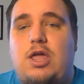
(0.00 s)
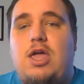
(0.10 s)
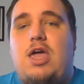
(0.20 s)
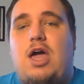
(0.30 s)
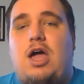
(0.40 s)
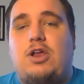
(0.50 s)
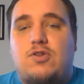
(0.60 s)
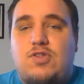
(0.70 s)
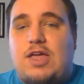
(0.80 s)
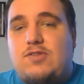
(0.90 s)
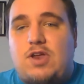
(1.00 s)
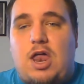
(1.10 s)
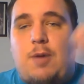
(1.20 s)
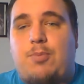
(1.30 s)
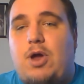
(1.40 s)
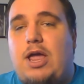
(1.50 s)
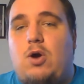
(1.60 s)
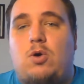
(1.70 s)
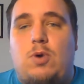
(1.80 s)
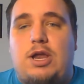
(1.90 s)
your stand's not upright or
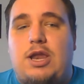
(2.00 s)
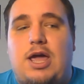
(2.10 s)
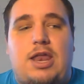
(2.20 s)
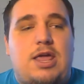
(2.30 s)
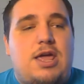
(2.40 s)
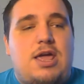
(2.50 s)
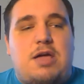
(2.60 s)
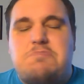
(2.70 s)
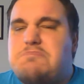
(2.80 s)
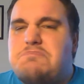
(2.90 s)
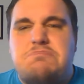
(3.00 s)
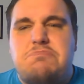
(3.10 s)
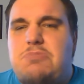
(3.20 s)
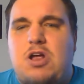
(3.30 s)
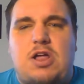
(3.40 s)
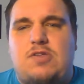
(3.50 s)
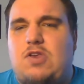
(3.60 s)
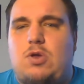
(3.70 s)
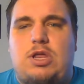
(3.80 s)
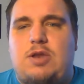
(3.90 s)
whatnot, there is no
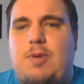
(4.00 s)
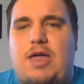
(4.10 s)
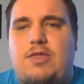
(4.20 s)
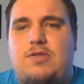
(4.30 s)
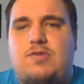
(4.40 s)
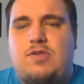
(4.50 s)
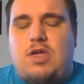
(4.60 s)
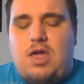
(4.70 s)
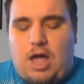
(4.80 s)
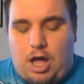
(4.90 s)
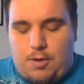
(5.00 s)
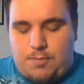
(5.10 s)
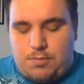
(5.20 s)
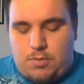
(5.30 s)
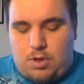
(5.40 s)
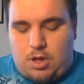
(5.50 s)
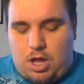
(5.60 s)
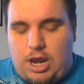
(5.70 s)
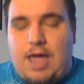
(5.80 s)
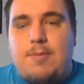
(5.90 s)
need to buy this. On
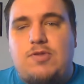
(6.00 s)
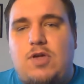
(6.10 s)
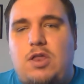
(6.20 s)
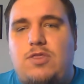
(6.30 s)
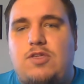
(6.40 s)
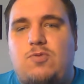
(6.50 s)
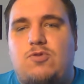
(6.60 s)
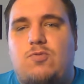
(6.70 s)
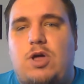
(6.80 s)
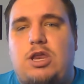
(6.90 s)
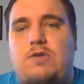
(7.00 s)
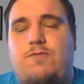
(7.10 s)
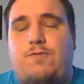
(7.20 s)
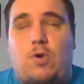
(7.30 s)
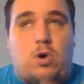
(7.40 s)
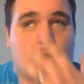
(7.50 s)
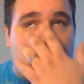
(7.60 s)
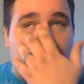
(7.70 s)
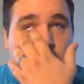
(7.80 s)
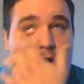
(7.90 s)
Amazon, this was running
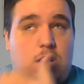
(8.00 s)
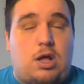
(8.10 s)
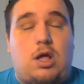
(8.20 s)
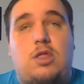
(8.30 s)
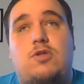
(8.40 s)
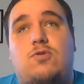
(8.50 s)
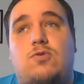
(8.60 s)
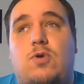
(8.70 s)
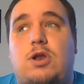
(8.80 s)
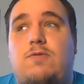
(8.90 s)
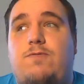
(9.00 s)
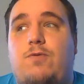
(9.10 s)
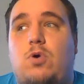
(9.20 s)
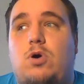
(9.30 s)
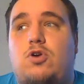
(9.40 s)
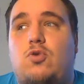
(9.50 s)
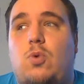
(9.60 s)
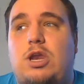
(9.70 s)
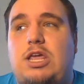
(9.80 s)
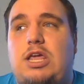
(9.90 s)
for
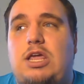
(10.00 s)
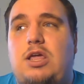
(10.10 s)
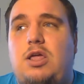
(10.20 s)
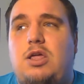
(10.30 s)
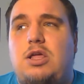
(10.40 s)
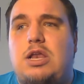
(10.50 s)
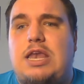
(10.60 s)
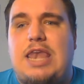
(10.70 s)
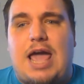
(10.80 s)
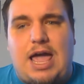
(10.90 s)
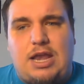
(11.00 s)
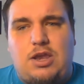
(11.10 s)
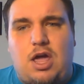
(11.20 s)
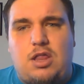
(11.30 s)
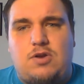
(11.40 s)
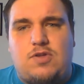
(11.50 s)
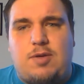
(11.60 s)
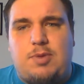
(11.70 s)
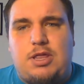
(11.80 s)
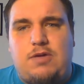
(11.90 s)
$29, I believe.